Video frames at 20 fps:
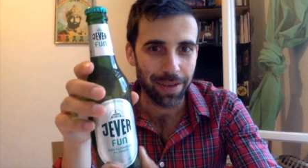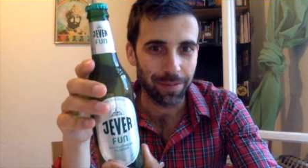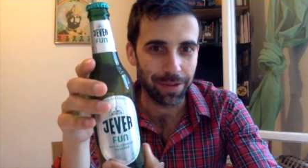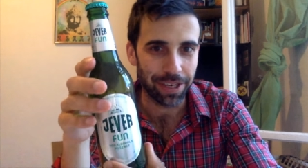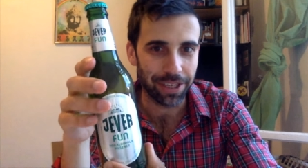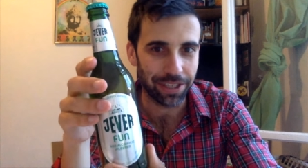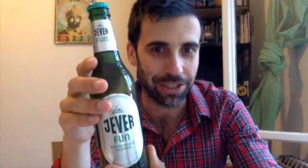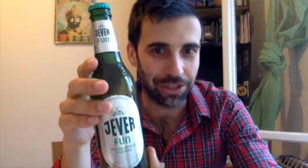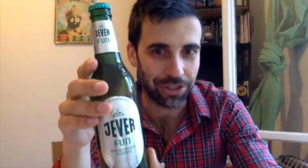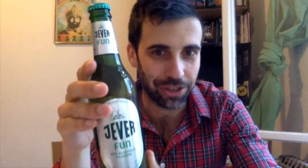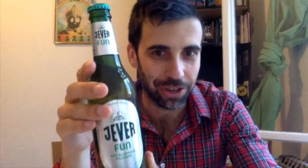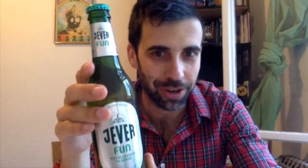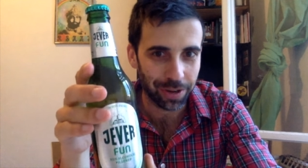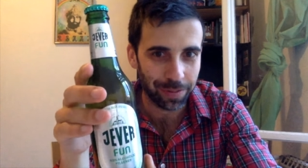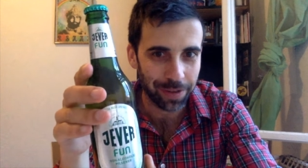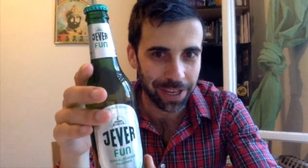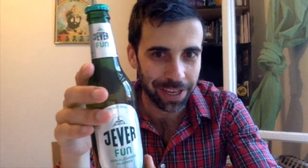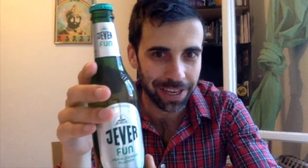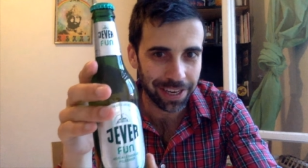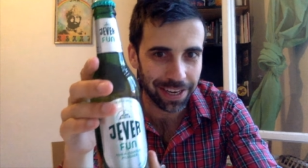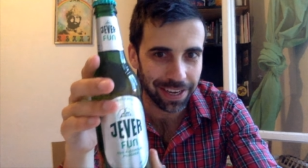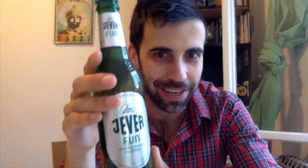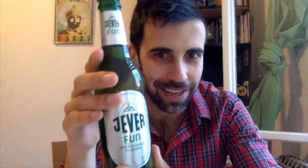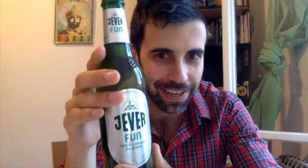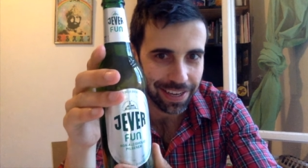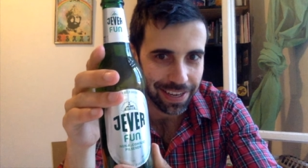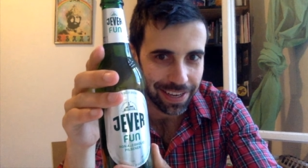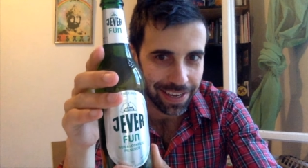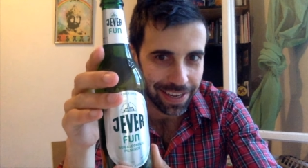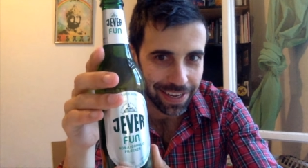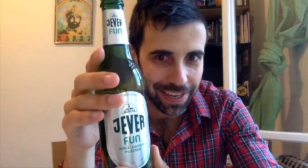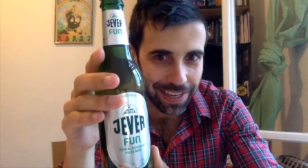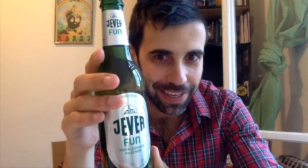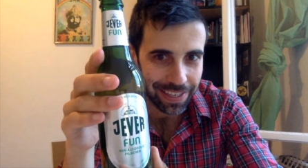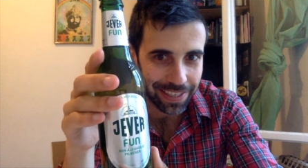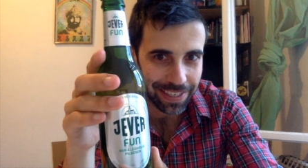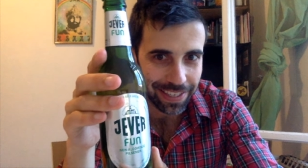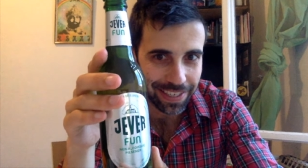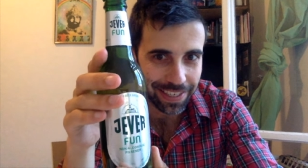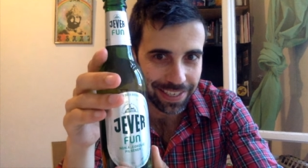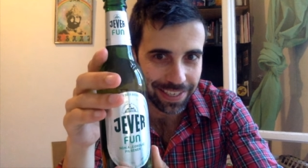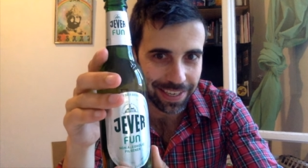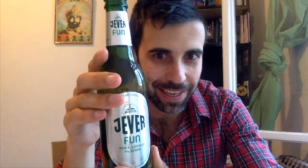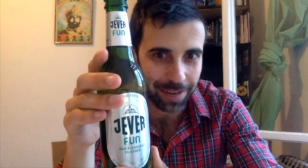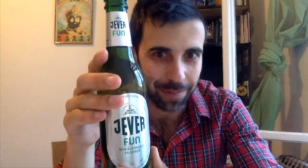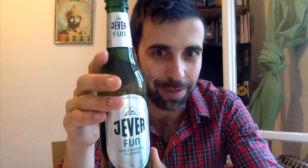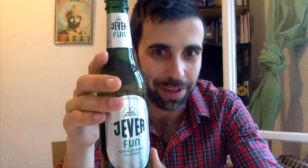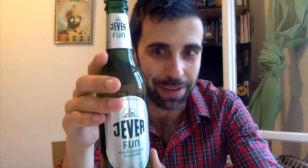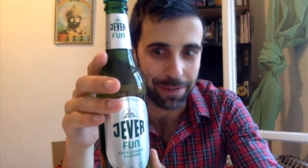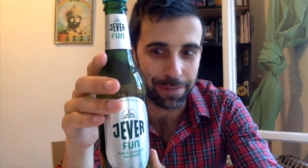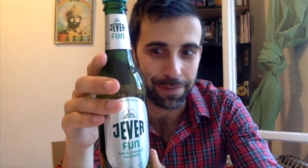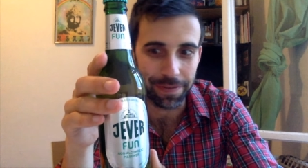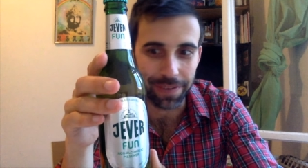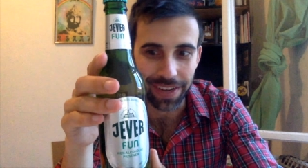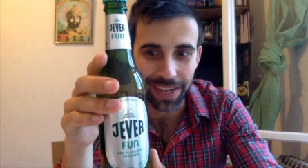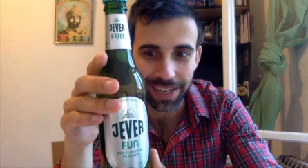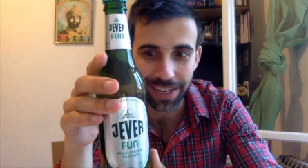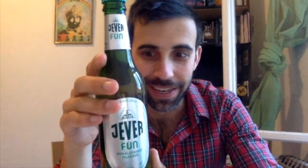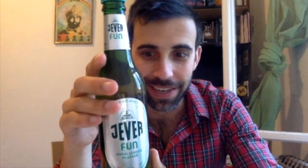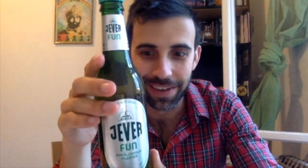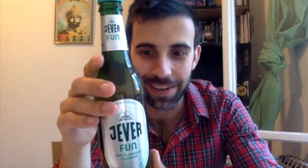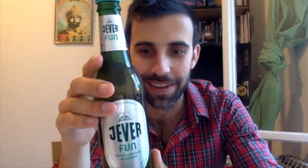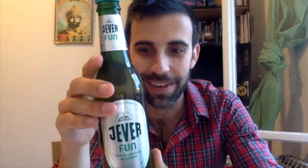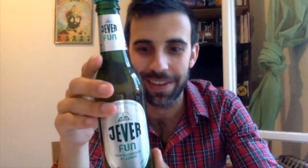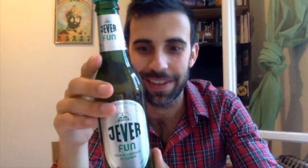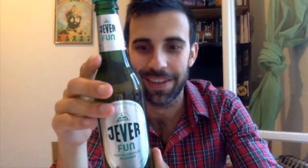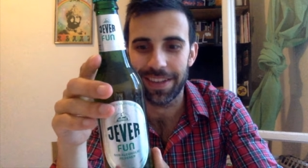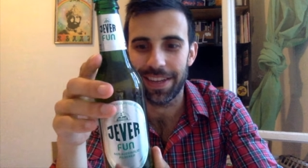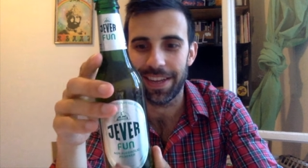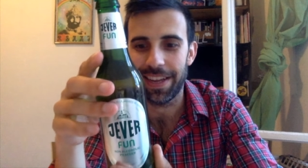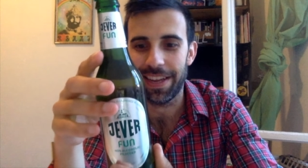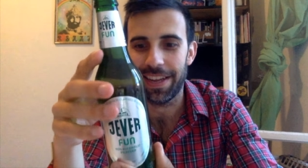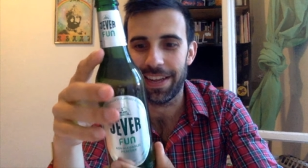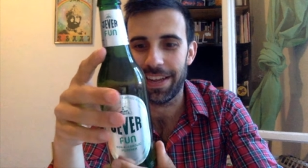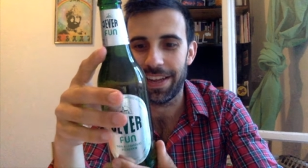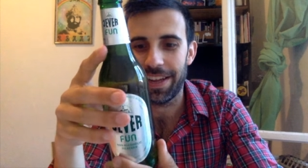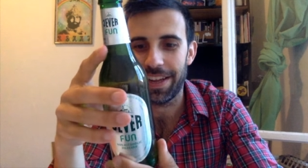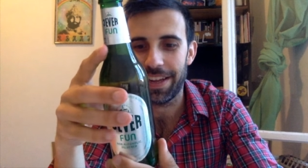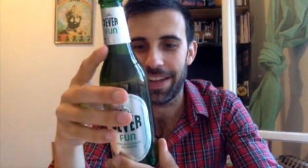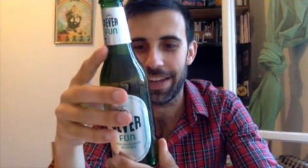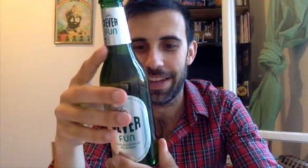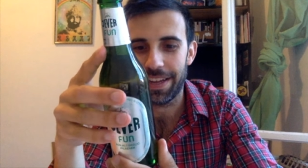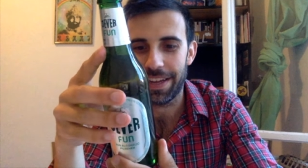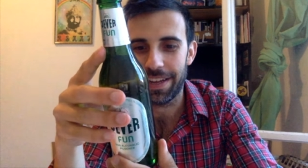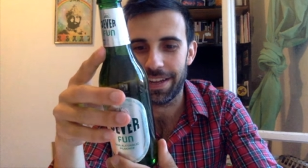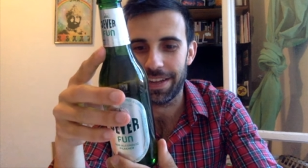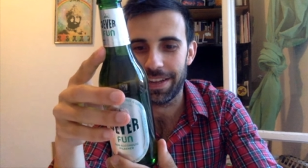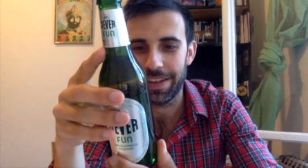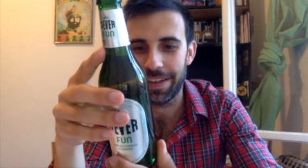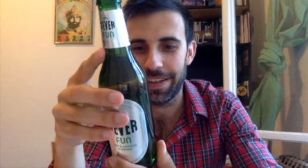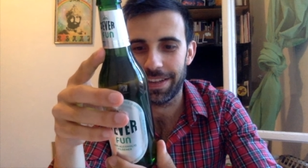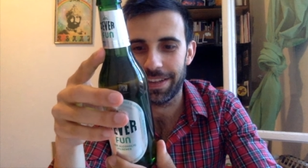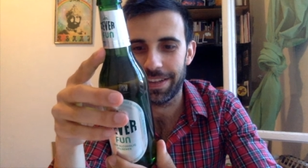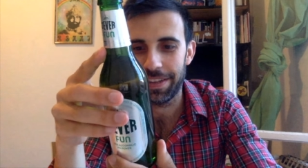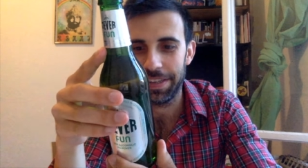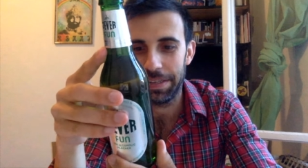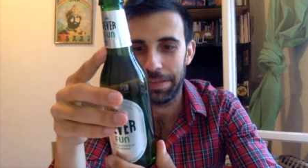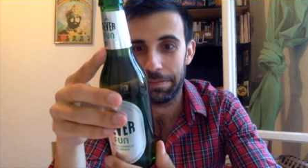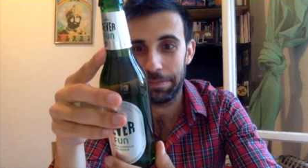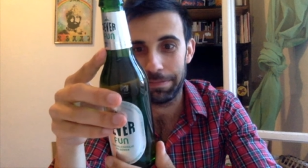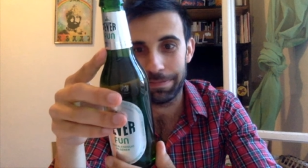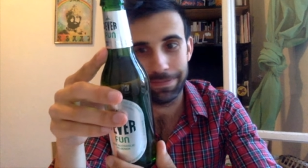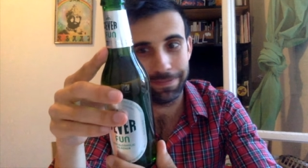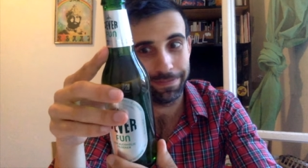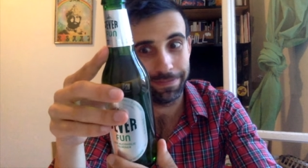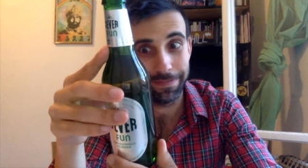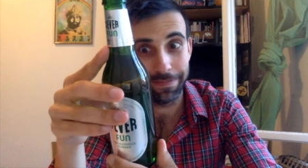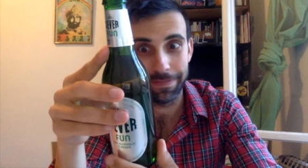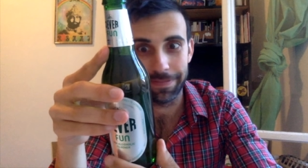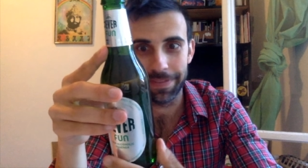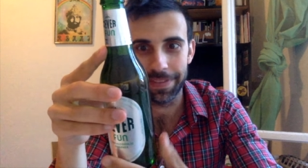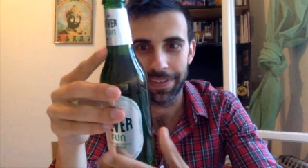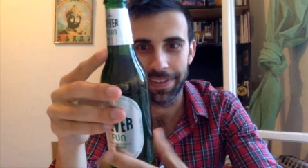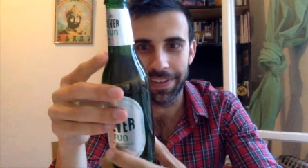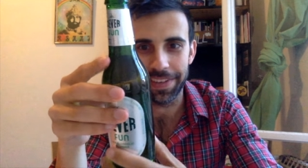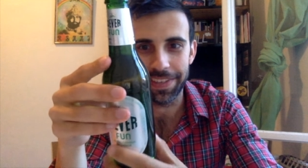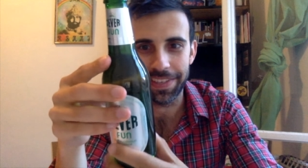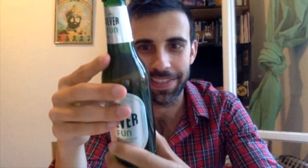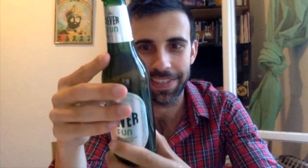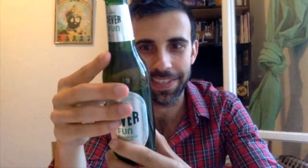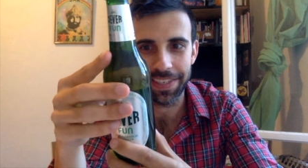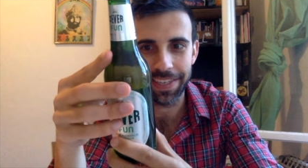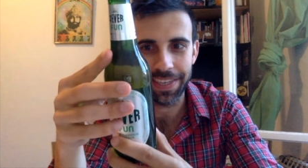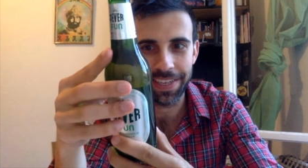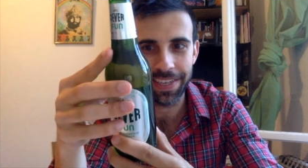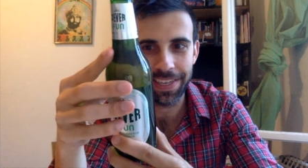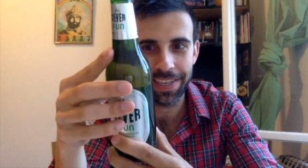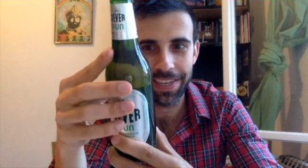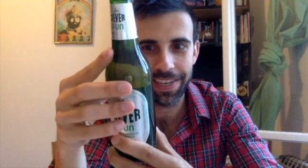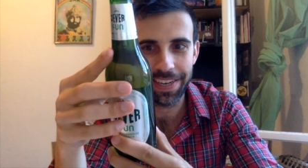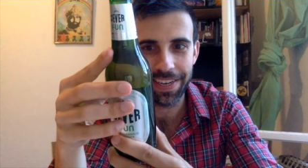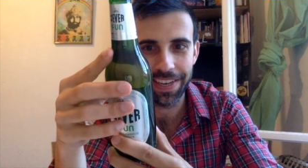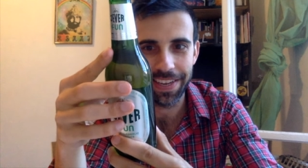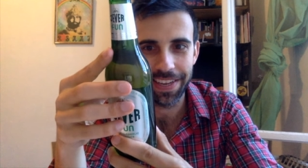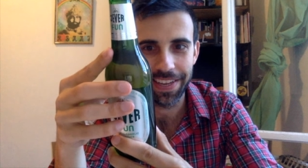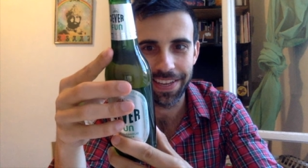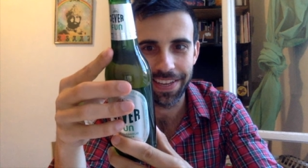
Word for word: It's German. It says it's going to be fun. Uh, let's see.